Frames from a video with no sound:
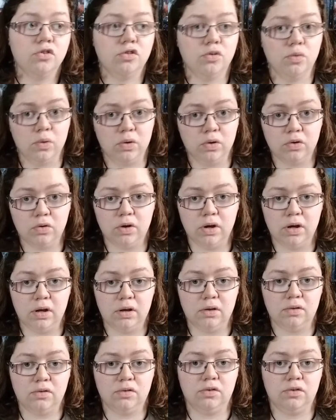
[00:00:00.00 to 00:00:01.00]
to
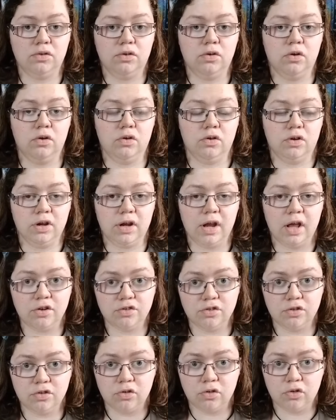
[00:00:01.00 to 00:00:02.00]
increase your
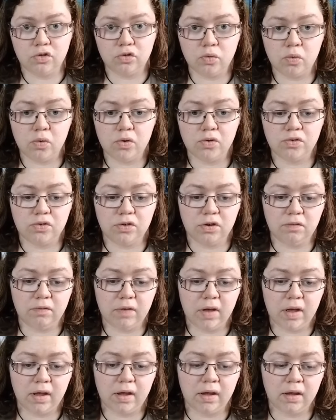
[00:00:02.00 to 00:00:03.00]
connection to the source and
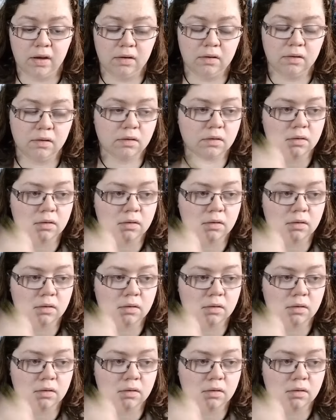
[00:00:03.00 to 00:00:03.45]
divine,